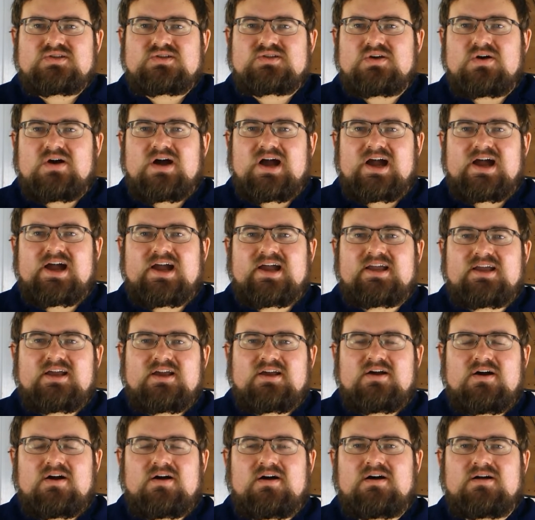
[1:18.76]
So I
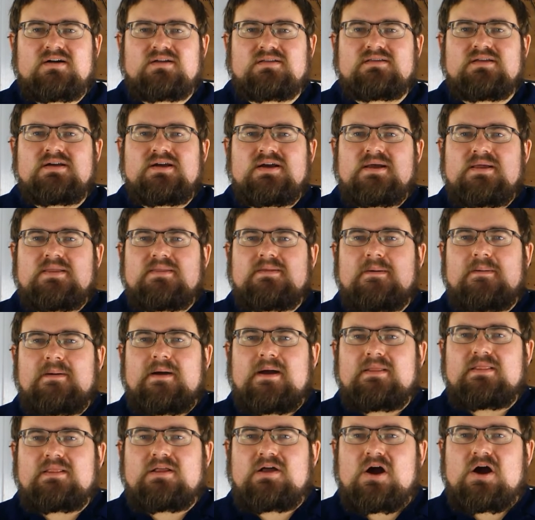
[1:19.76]
called
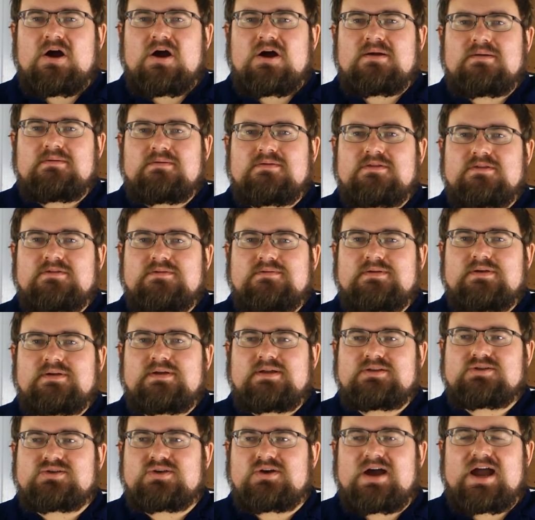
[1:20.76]
the
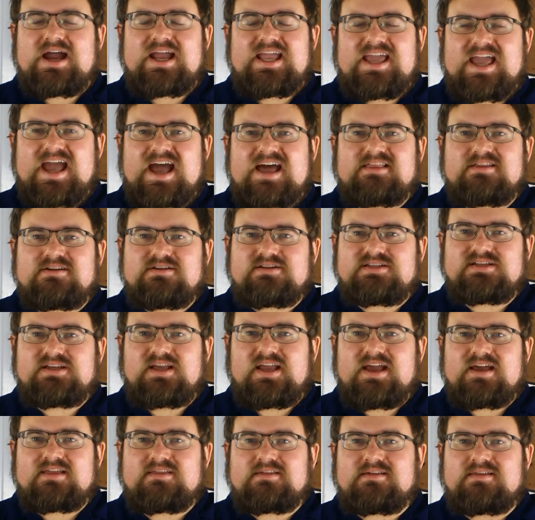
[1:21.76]
so I gathered
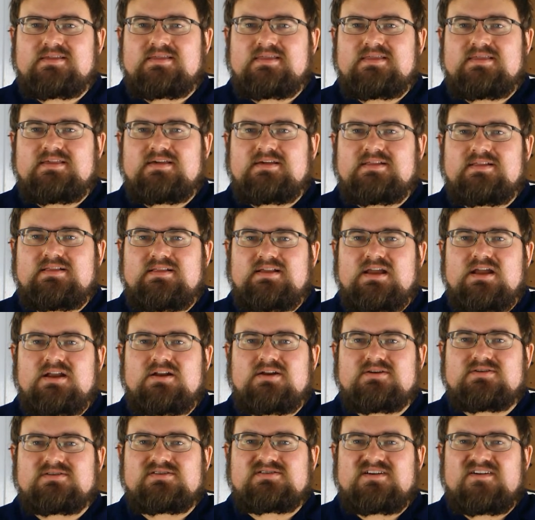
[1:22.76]
together the
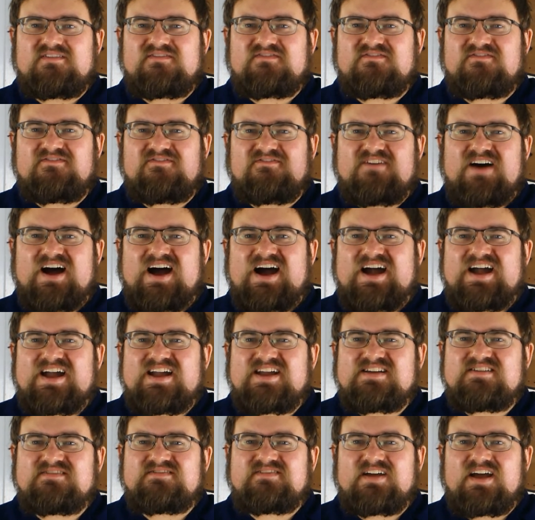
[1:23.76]
leaders of
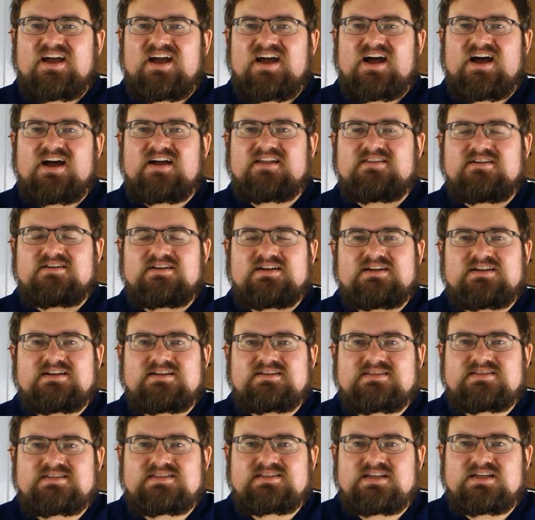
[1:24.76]
five other
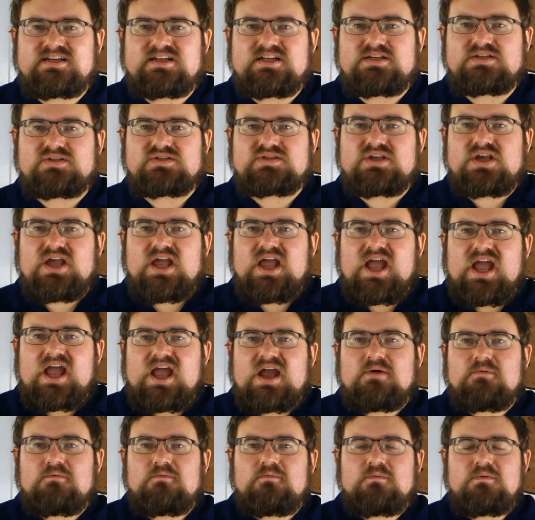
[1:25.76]
cities,
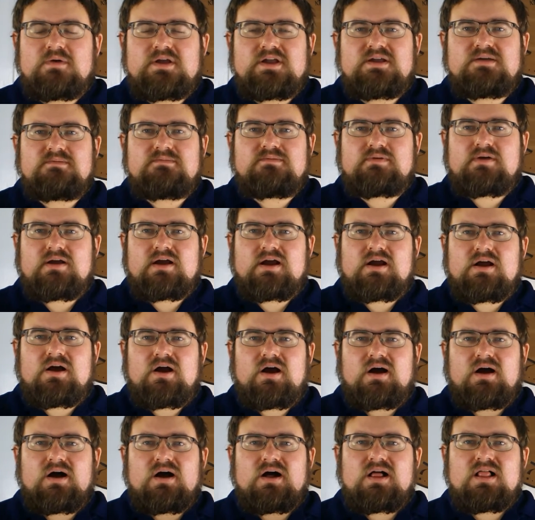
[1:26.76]
and we brought
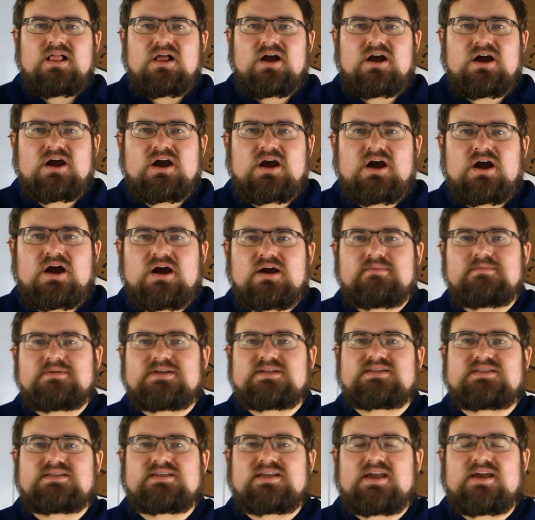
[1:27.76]
all our
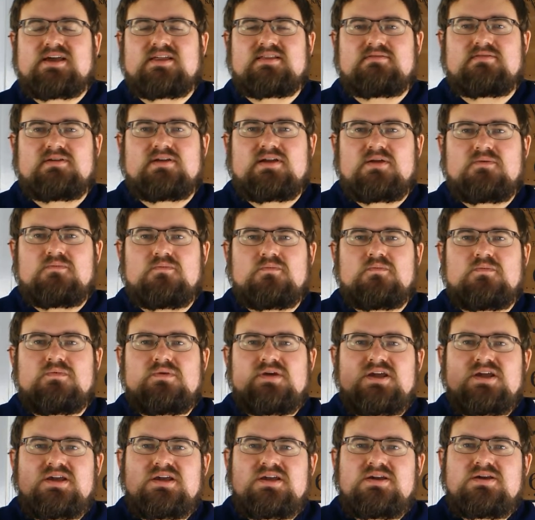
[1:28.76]
armies together, and
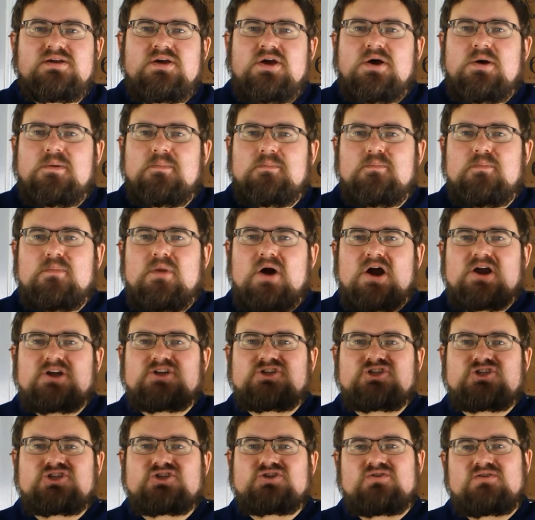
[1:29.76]
we
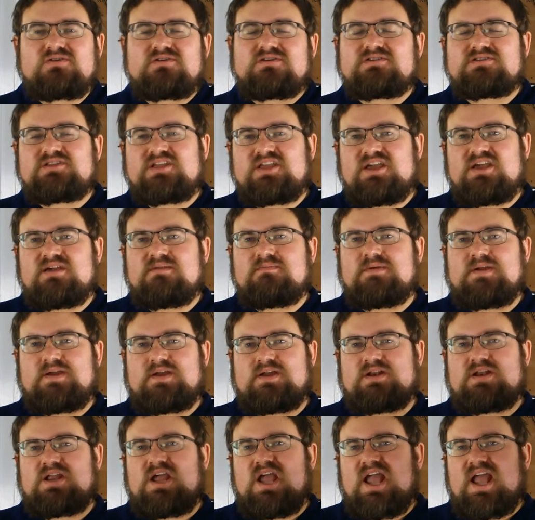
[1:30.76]
marched toward
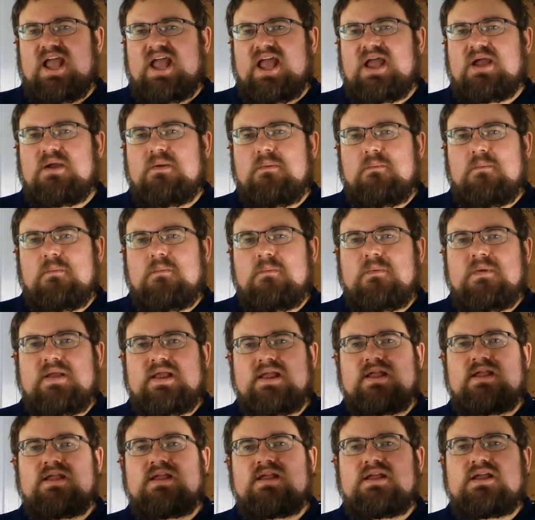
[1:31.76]
Gibeon, and
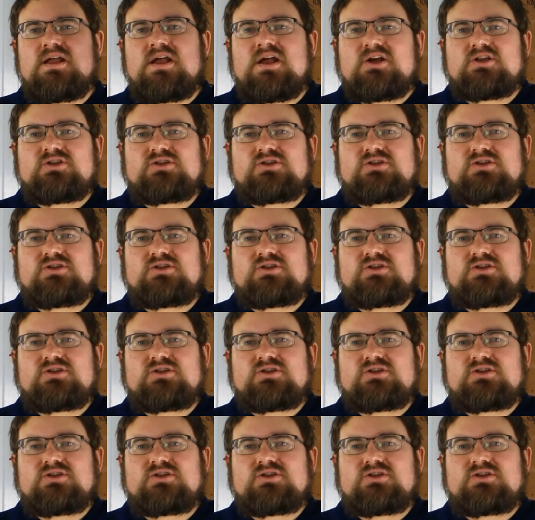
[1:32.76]
we